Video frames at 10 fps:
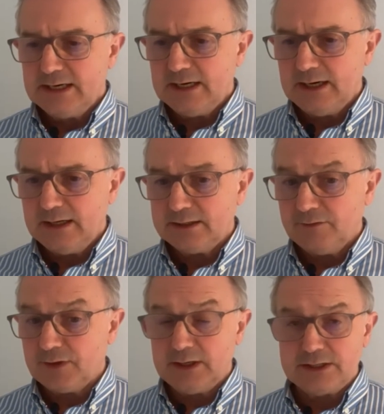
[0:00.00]
And
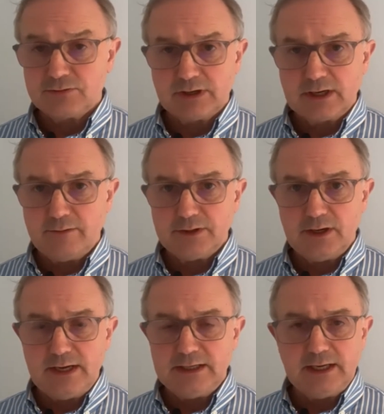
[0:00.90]
if they need to
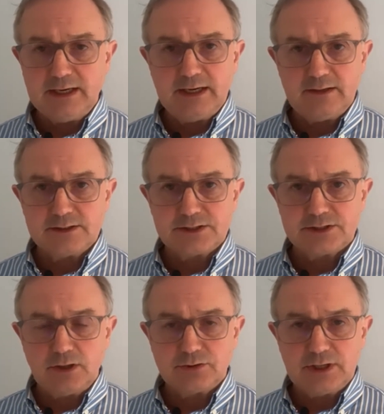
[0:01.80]
recover any kit that's
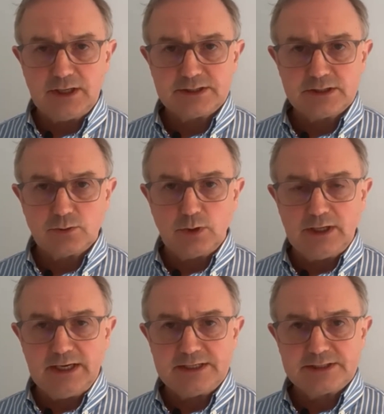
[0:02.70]
associated to a lease,